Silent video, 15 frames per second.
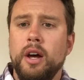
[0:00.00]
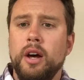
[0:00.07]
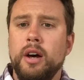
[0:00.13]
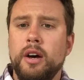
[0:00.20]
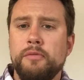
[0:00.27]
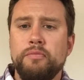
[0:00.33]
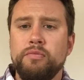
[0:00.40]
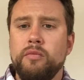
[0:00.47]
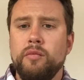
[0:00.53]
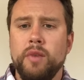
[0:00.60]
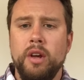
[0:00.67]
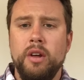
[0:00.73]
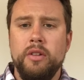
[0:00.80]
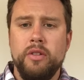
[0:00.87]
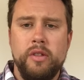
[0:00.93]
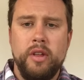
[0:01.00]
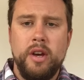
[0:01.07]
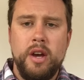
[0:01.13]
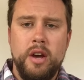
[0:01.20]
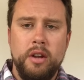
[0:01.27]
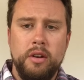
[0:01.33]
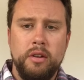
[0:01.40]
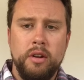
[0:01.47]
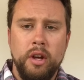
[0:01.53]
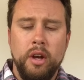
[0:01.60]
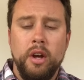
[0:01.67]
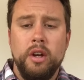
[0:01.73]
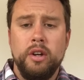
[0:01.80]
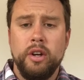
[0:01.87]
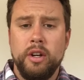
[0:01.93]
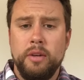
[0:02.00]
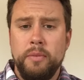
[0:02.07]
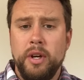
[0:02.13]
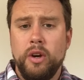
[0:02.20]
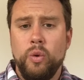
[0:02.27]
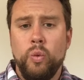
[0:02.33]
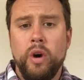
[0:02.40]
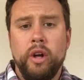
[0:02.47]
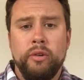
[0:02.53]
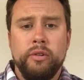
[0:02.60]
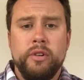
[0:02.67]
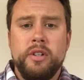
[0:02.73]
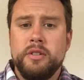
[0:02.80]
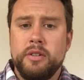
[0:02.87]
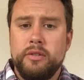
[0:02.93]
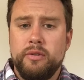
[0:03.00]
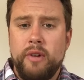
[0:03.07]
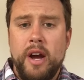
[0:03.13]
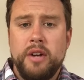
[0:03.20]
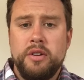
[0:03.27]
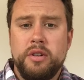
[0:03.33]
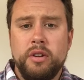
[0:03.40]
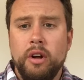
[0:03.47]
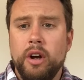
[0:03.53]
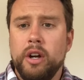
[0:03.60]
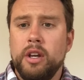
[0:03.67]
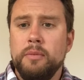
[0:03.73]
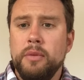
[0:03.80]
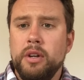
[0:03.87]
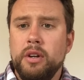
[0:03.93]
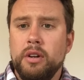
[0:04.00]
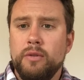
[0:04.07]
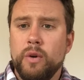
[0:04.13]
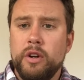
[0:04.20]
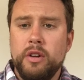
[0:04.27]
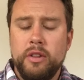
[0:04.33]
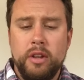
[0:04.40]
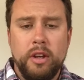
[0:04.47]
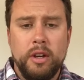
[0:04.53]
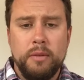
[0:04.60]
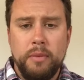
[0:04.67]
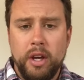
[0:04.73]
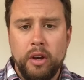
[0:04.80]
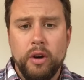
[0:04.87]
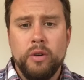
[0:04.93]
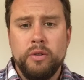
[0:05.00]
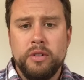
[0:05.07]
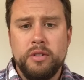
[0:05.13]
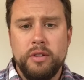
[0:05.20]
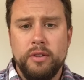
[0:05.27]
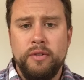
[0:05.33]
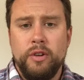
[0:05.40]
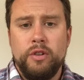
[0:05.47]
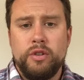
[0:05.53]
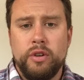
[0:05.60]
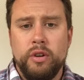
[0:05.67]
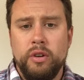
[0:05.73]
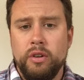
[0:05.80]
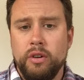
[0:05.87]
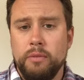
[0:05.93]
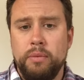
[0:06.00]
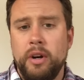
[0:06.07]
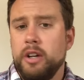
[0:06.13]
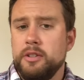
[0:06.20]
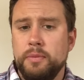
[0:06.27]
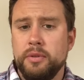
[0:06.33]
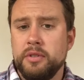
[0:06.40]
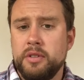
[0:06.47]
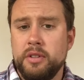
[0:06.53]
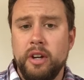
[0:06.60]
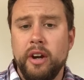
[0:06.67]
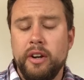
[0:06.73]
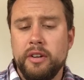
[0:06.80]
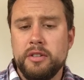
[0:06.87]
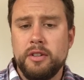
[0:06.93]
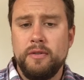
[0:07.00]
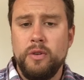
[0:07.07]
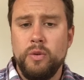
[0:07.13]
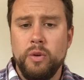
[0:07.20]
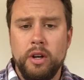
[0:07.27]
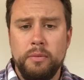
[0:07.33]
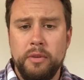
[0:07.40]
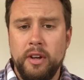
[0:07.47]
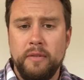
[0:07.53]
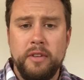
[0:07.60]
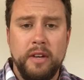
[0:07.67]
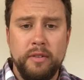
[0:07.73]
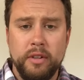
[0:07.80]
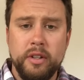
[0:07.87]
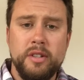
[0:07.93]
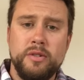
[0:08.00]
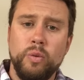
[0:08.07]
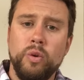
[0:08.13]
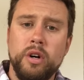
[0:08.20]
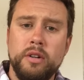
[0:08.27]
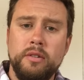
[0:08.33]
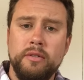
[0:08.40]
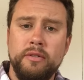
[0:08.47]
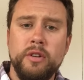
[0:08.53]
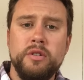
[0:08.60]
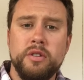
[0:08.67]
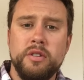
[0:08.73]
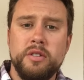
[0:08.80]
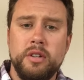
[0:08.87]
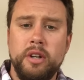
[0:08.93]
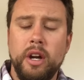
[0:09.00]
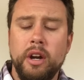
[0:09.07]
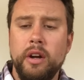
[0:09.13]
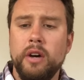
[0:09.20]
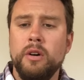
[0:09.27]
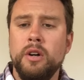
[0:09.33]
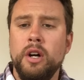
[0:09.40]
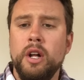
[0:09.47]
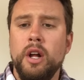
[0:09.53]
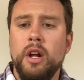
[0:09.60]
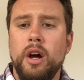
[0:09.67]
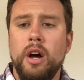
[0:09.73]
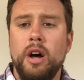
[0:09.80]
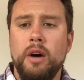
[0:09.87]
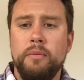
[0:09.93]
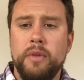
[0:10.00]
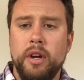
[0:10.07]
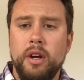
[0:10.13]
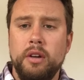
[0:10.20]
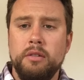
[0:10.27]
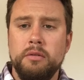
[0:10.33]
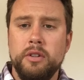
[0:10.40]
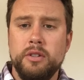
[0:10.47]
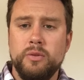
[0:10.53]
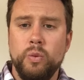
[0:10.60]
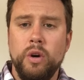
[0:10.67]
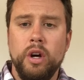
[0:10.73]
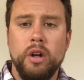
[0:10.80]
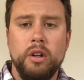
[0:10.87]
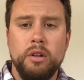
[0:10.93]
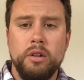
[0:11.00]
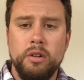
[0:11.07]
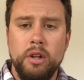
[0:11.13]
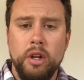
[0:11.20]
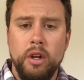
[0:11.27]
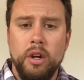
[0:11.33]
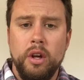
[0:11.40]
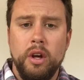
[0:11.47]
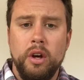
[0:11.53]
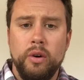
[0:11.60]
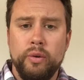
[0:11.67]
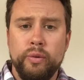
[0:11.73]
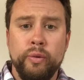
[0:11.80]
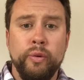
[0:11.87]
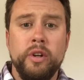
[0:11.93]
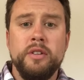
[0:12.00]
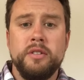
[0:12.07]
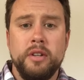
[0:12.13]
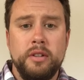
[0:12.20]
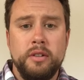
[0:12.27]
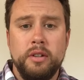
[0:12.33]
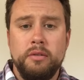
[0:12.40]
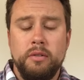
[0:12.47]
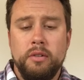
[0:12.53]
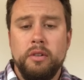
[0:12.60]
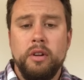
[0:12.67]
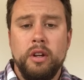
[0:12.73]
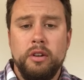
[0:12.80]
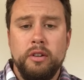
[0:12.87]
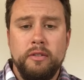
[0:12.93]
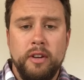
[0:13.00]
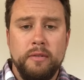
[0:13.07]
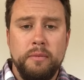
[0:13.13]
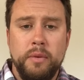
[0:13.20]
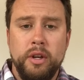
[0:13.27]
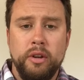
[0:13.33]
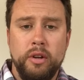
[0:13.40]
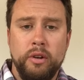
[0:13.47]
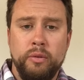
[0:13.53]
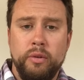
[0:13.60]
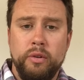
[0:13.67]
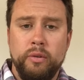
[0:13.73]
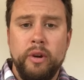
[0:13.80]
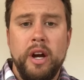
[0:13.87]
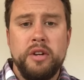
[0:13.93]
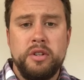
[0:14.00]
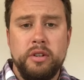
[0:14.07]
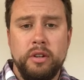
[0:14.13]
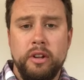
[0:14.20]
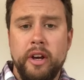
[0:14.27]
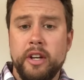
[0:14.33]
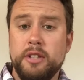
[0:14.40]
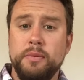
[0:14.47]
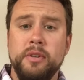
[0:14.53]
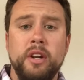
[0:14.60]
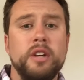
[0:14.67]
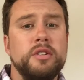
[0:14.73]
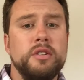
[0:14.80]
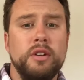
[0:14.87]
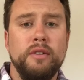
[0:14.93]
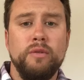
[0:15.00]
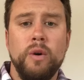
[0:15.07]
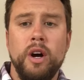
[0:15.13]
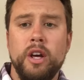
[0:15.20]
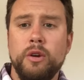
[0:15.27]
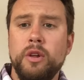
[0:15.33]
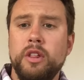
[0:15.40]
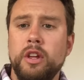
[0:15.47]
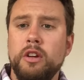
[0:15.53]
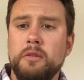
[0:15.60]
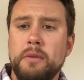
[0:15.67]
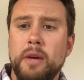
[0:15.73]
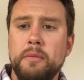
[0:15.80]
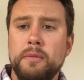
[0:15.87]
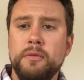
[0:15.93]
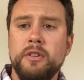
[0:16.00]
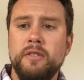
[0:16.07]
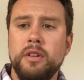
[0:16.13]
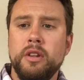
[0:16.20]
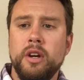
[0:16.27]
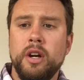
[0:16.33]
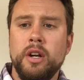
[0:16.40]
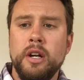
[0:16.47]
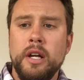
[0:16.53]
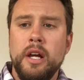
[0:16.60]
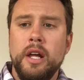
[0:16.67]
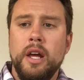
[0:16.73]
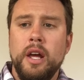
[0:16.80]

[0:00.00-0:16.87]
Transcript: Um, and then you're going to make a well-reasoned, rational argument of where you think it may go into the future or possible scenarios if you want. You have to have at least one future scenario um, that is well reasoned and, and you've given me a, a rational explanation of why you think you may be moving there.